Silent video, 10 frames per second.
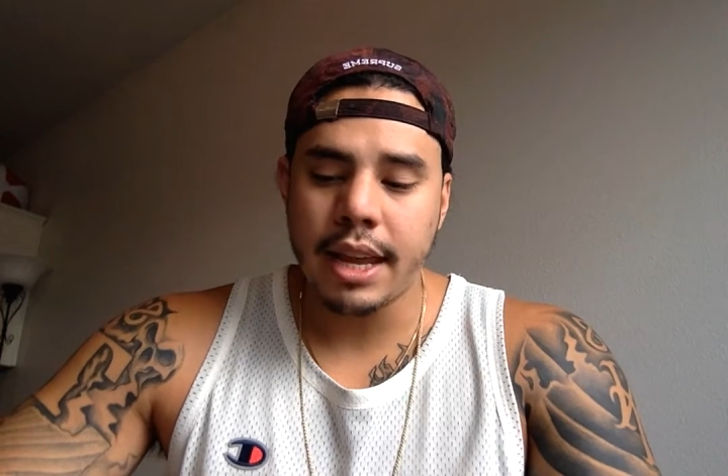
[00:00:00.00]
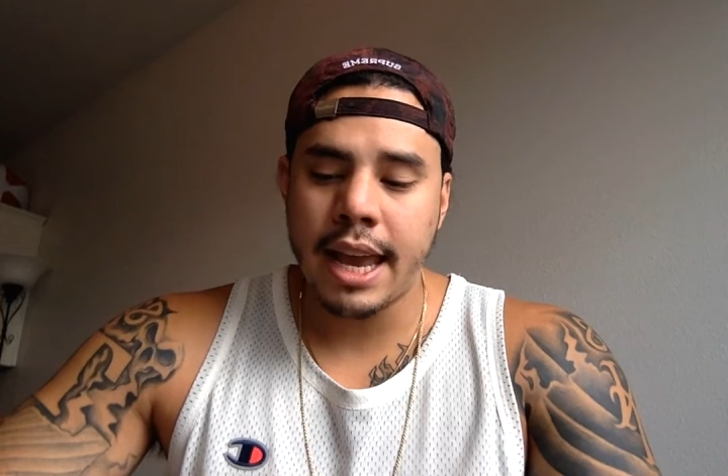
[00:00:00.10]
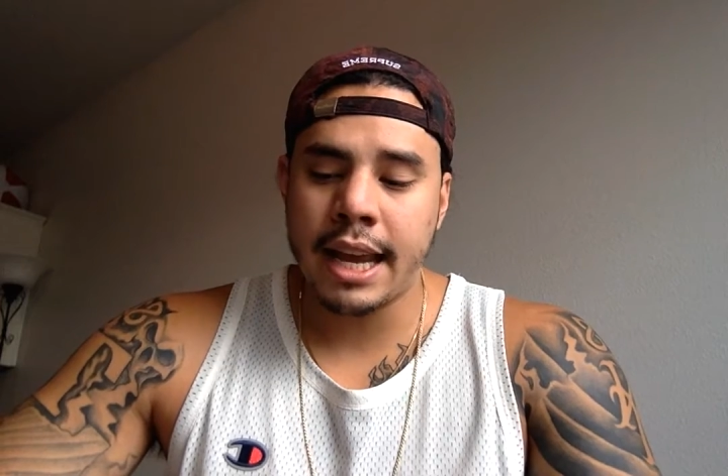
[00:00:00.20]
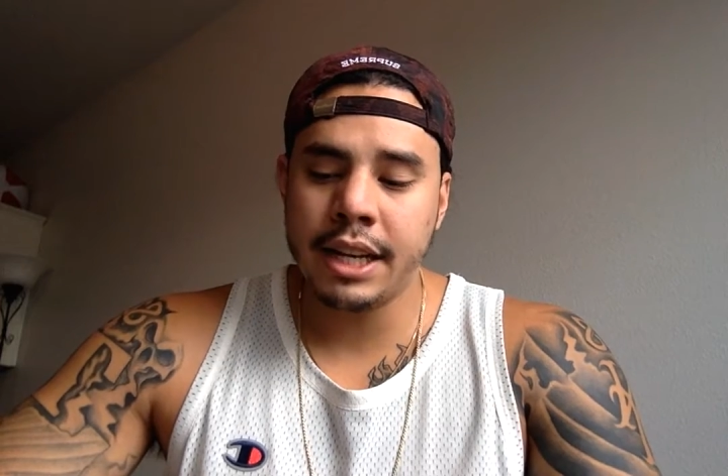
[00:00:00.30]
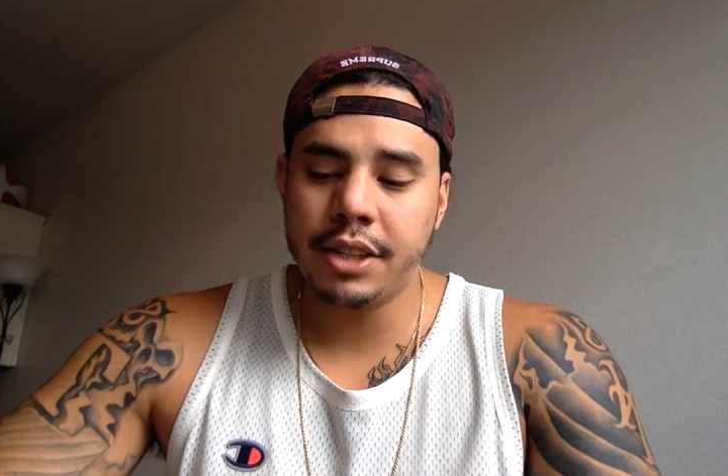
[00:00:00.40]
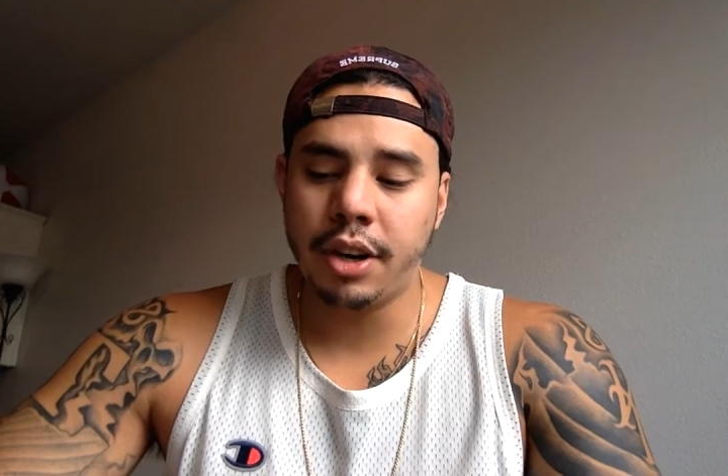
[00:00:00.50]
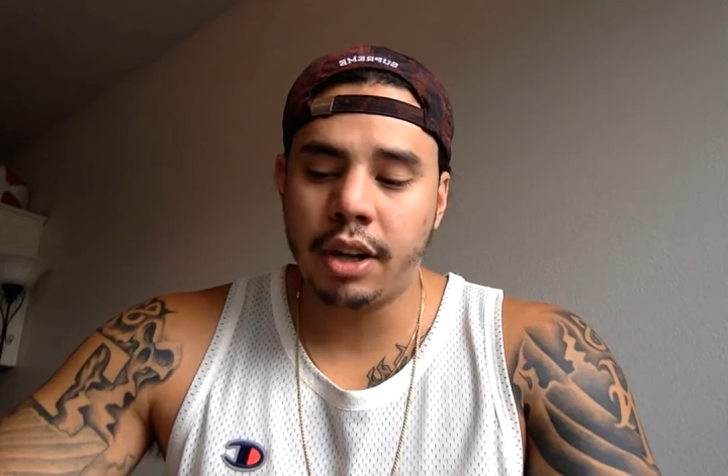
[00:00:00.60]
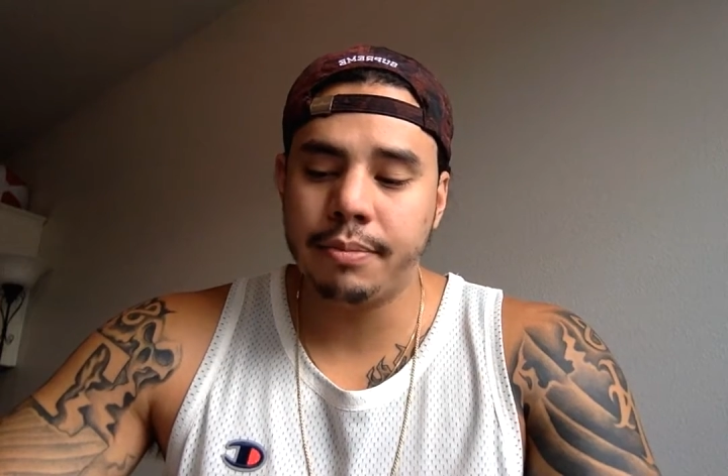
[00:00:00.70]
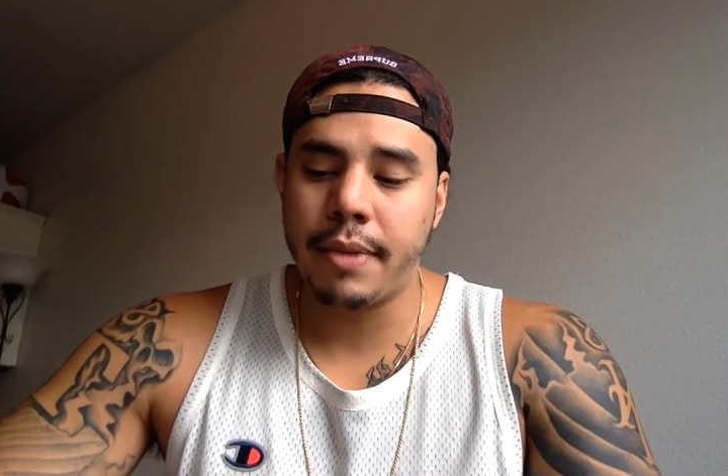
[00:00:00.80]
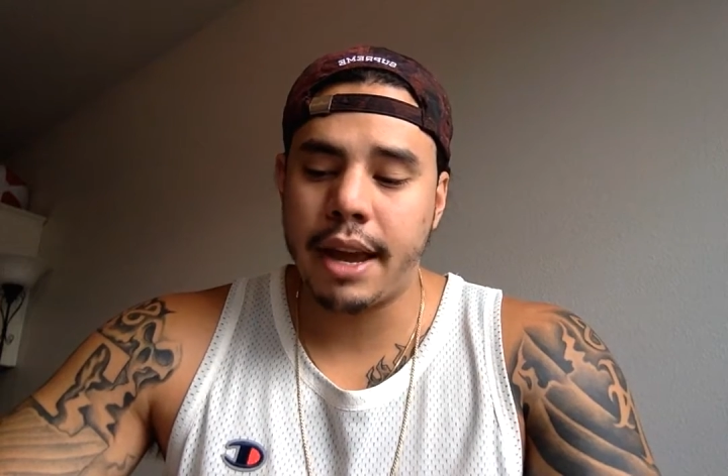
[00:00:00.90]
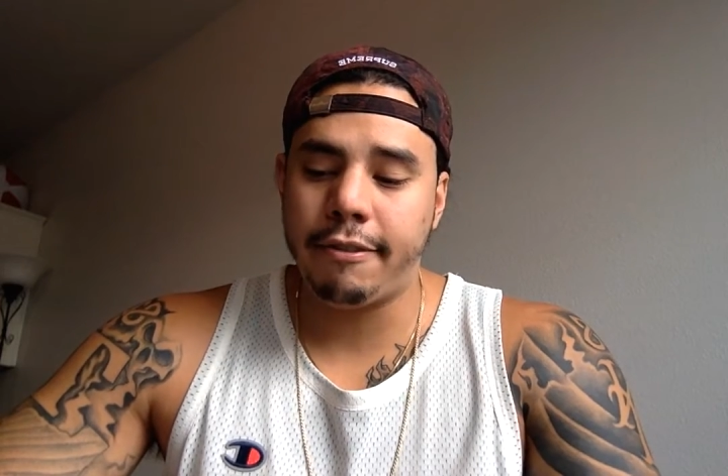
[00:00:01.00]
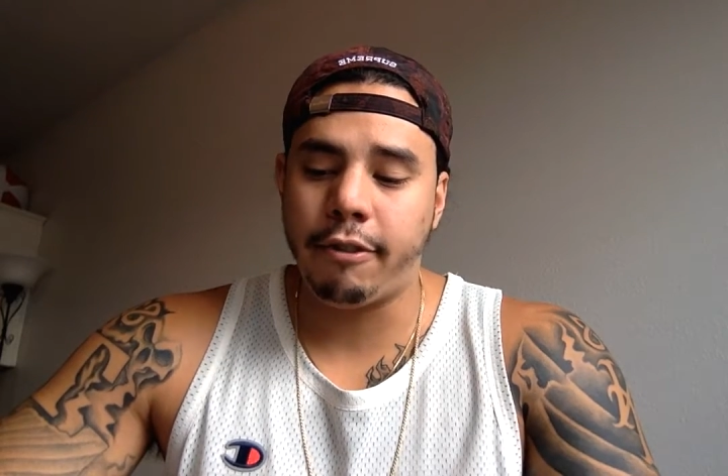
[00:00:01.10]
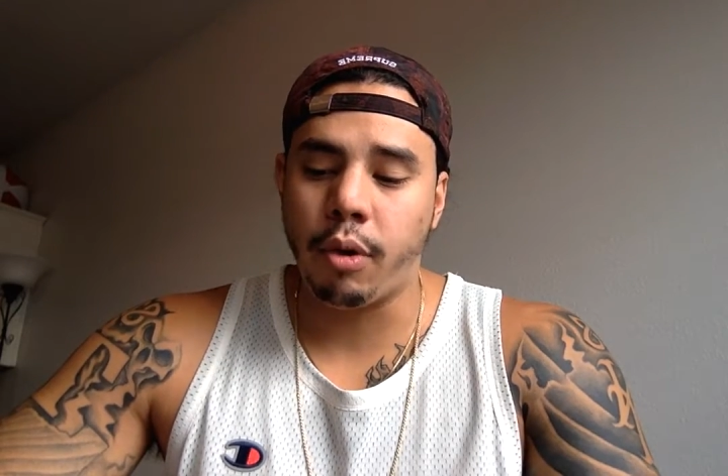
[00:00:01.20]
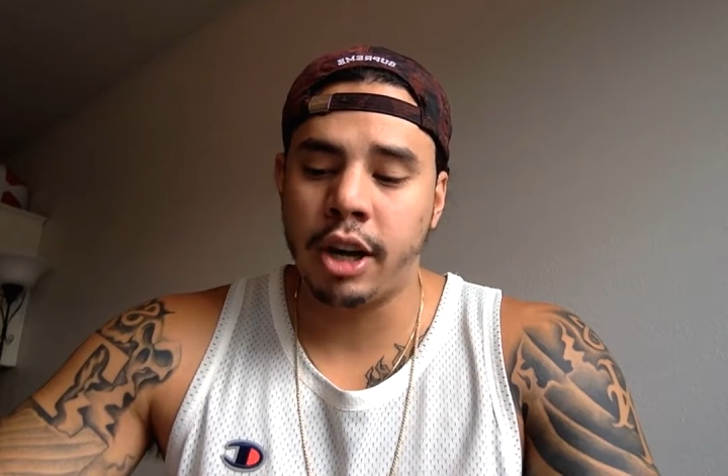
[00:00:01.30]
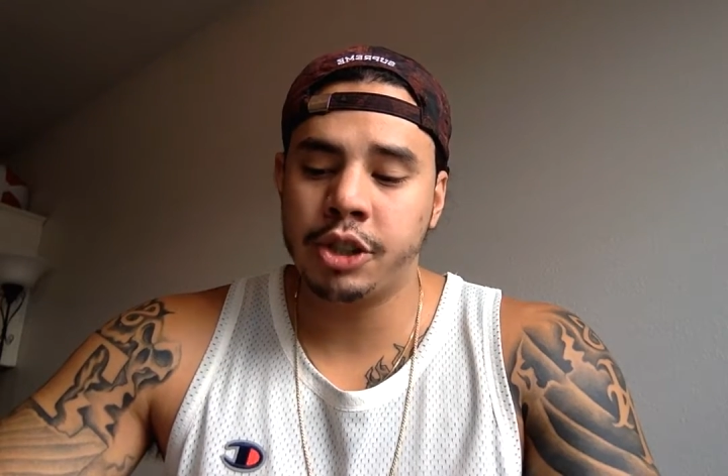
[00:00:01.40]
Andy Dalton, man,
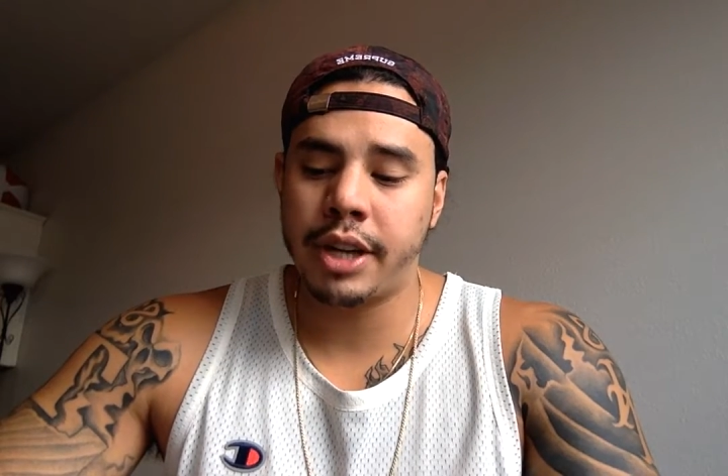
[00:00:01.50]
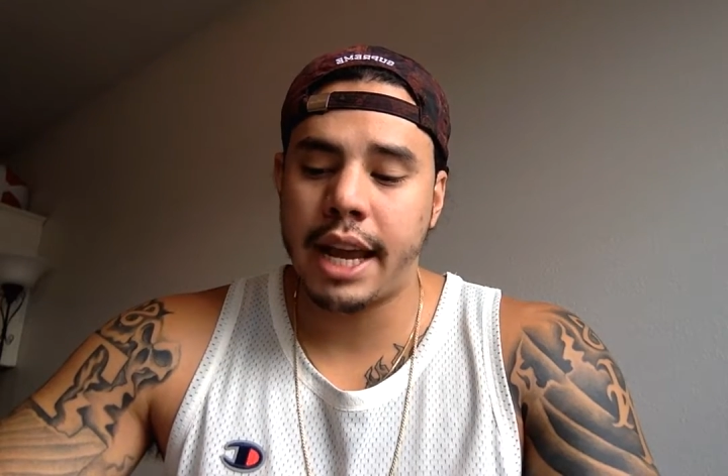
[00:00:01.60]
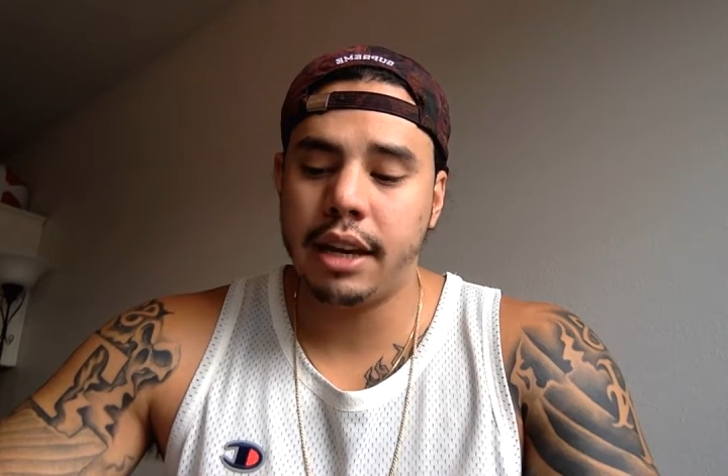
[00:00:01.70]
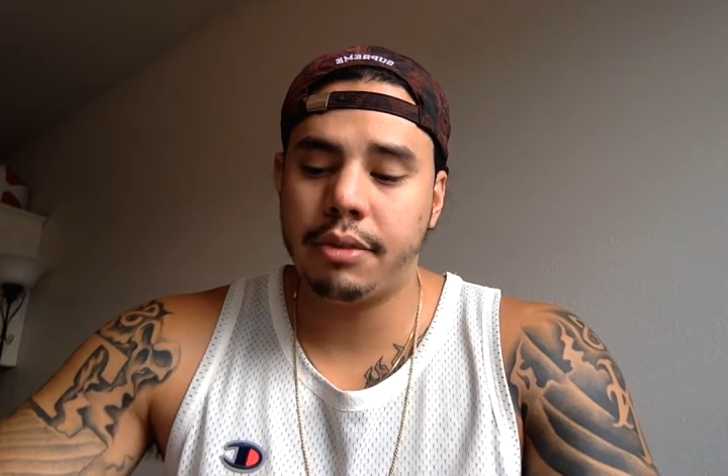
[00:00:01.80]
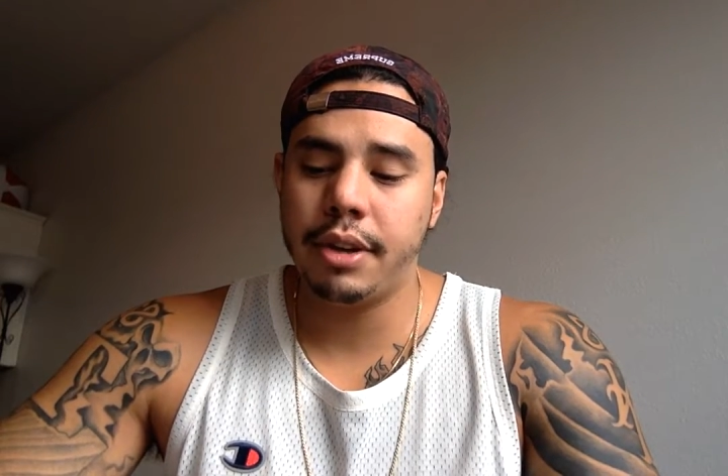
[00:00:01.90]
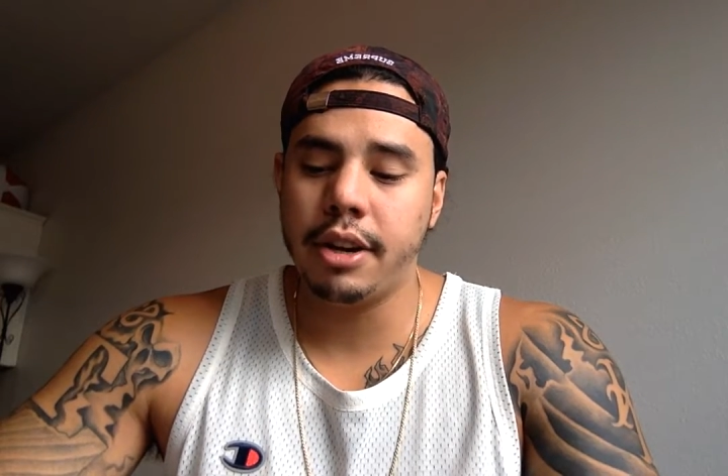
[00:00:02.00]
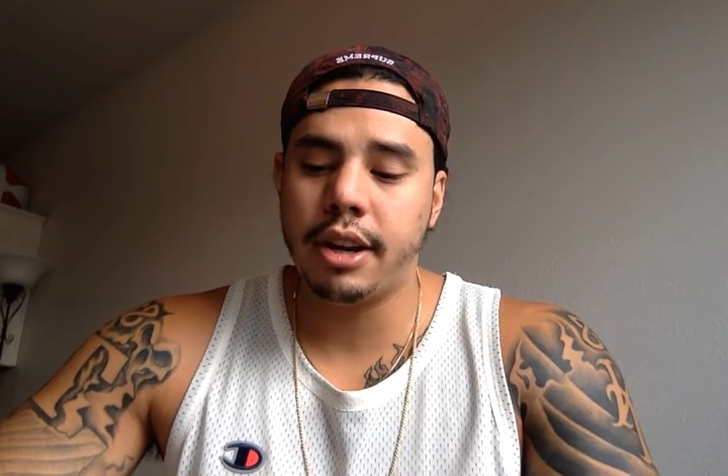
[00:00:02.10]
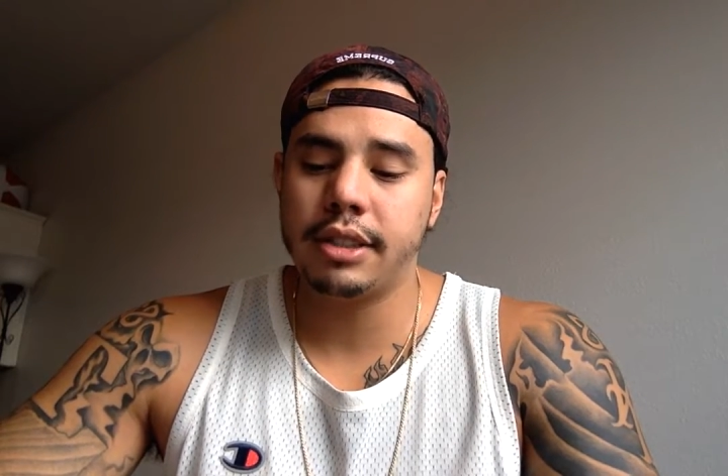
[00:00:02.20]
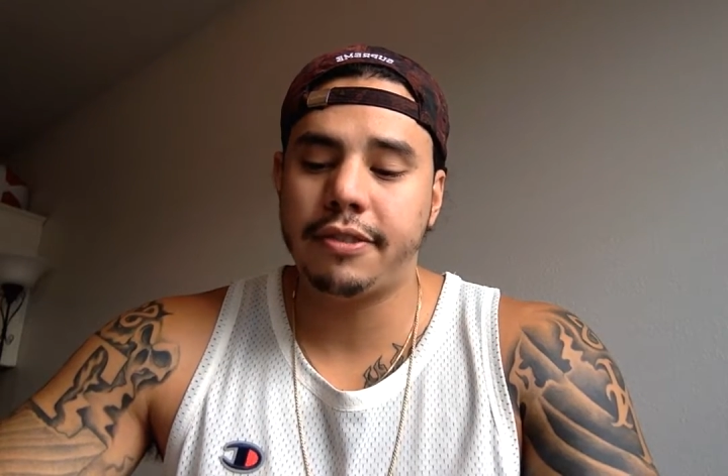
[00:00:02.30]
483 yards,